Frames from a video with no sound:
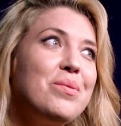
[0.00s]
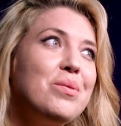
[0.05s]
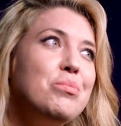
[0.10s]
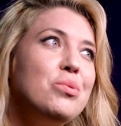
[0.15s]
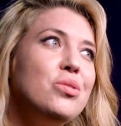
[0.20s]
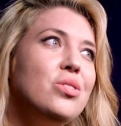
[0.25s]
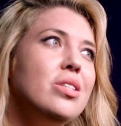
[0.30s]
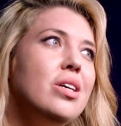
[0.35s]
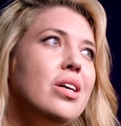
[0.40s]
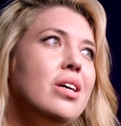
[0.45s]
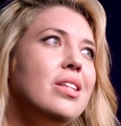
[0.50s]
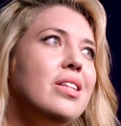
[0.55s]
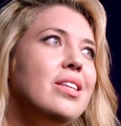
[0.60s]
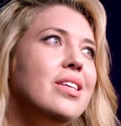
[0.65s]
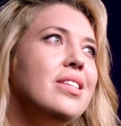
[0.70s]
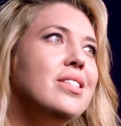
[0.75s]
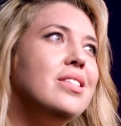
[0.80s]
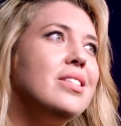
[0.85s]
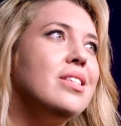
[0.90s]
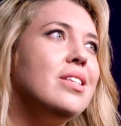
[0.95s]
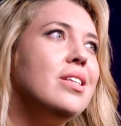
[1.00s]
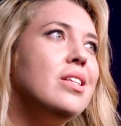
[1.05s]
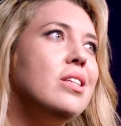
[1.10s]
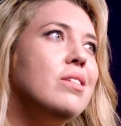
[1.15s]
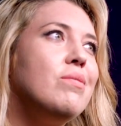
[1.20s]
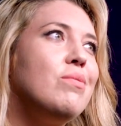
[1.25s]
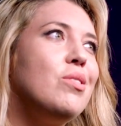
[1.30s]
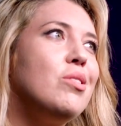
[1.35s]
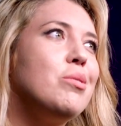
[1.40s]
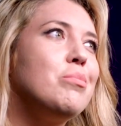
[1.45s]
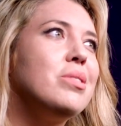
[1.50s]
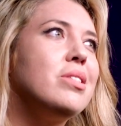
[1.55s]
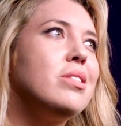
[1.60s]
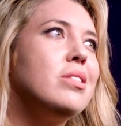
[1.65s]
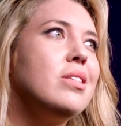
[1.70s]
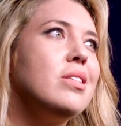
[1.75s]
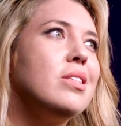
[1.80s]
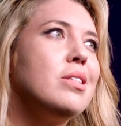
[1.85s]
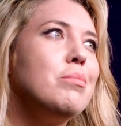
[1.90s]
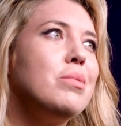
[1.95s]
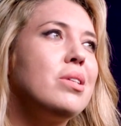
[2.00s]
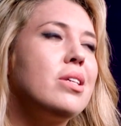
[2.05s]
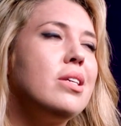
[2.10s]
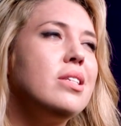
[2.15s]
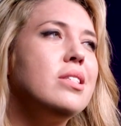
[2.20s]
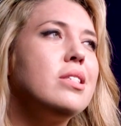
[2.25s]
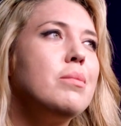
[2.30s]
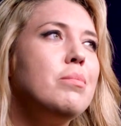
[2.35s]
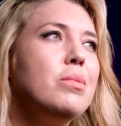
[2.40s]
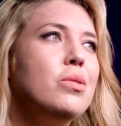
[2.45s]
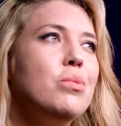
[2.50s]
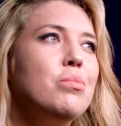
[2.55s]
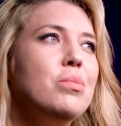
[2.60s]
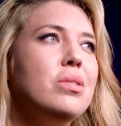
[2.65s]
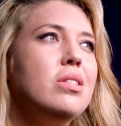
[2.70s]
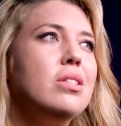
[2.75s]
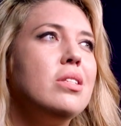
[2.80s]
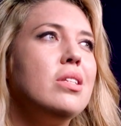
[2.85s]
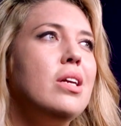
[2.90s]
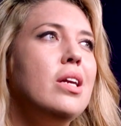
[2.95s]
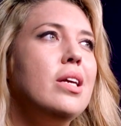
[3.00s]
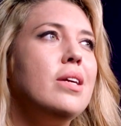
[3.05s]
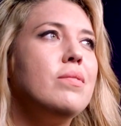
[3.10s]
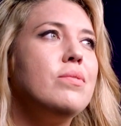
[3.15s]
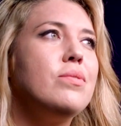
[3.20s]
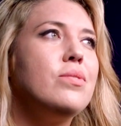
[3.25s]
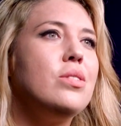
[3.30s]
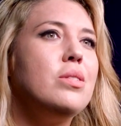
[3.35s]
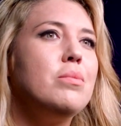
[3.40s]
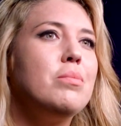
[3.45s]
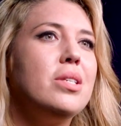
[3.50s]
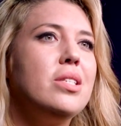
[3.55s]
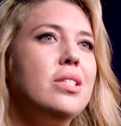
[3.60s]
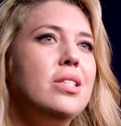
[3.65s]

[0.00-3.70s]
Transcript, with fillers: even on glass. My first body art was made with fluorescent